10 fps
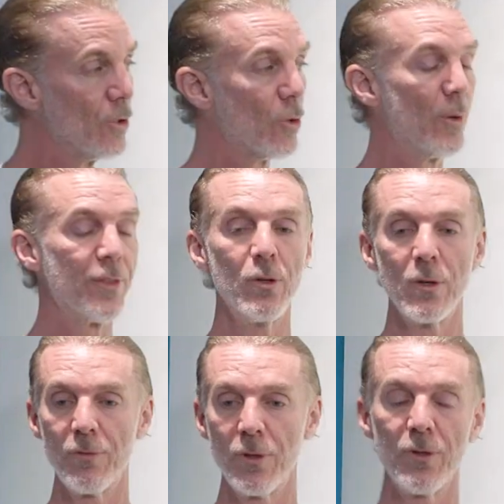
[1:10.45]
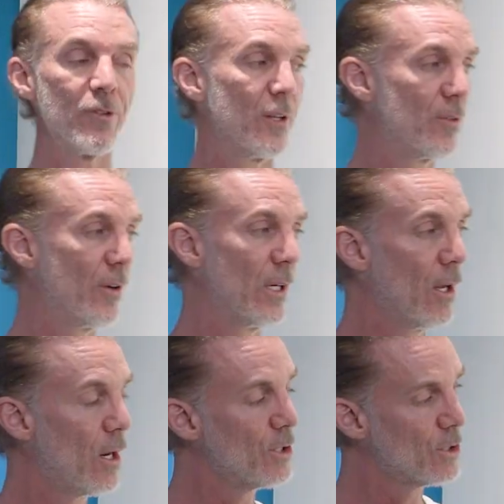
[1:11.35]
So with a universe that's very
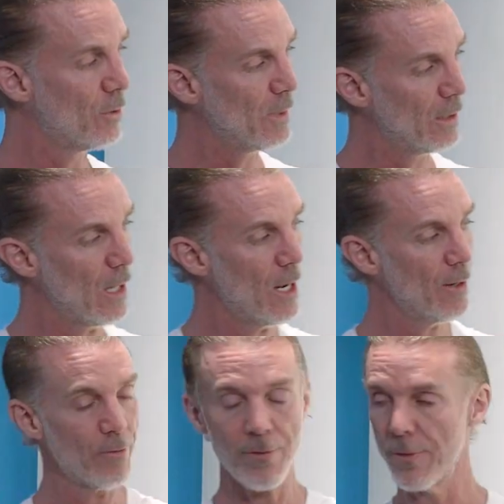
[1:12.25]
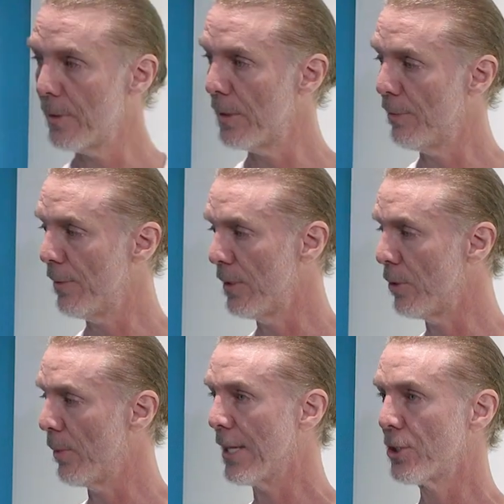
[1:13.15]
large, there would be a lot of different
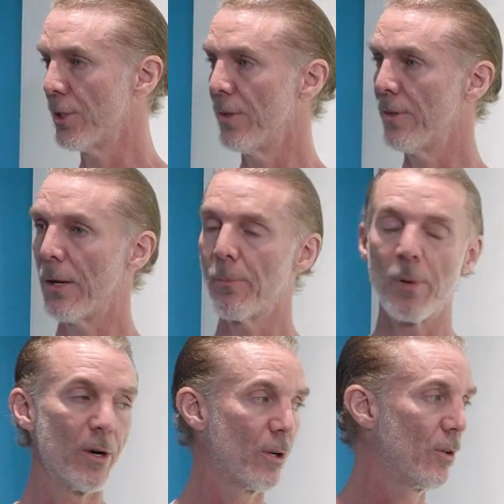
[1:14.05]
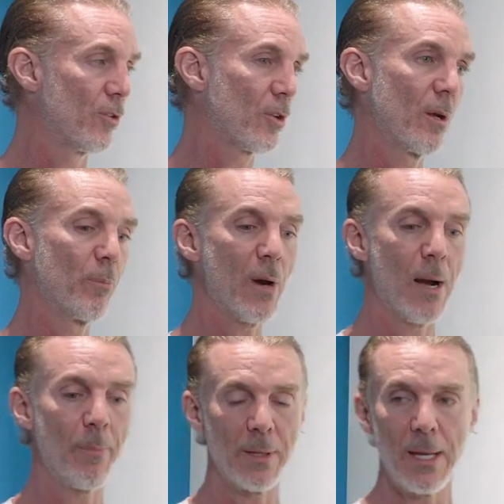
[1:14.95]
directions that particles can
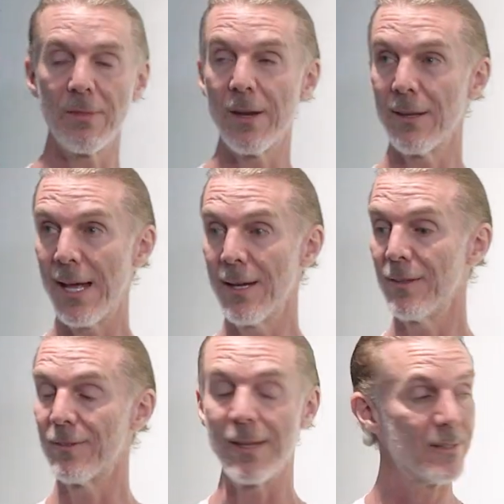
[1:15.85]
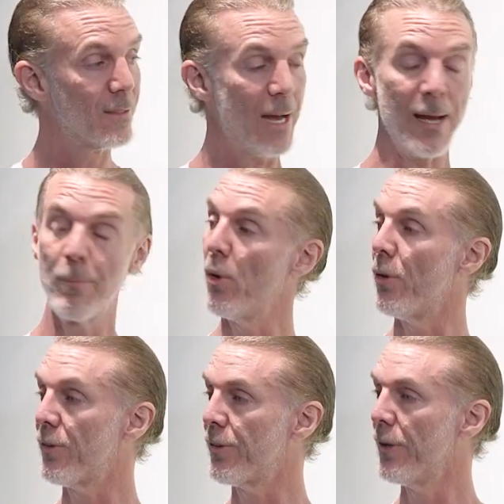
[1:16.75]
propagate. That is, that the
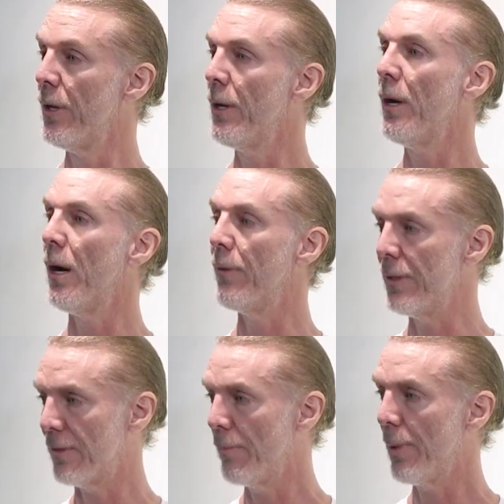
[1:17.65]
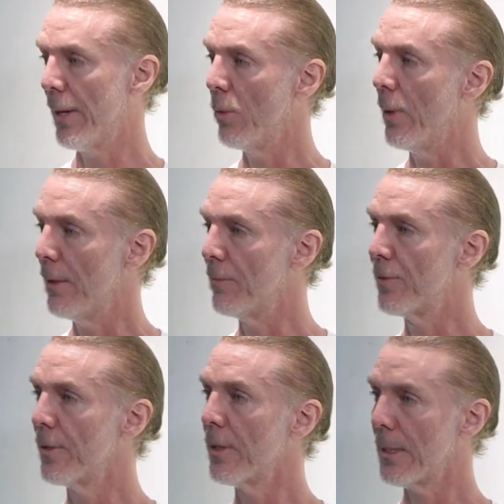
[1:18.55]
dipoles of these empire
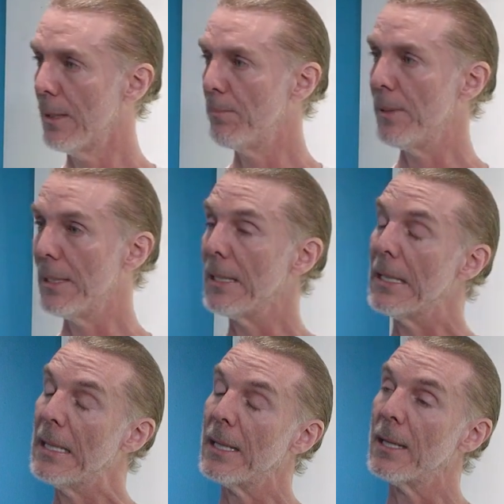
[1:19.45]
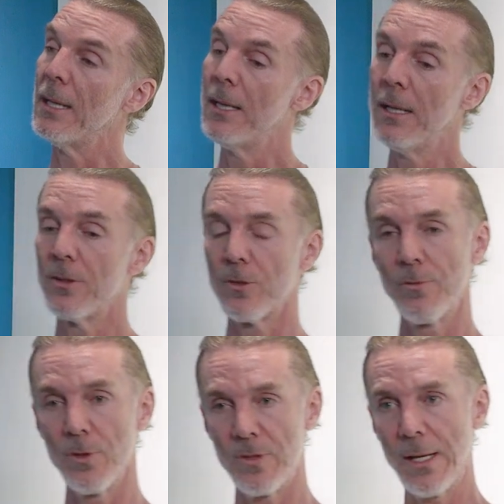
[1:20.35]
waves can be in. So
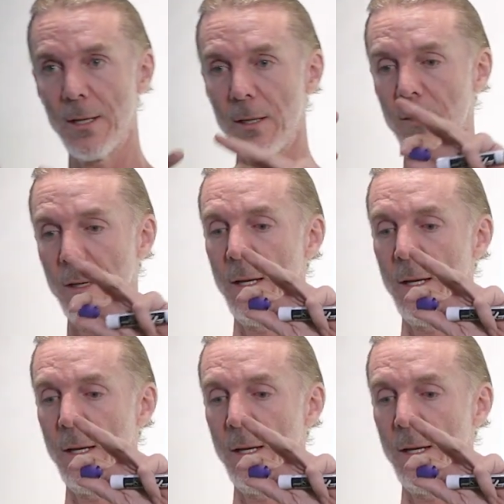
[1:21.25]
if you take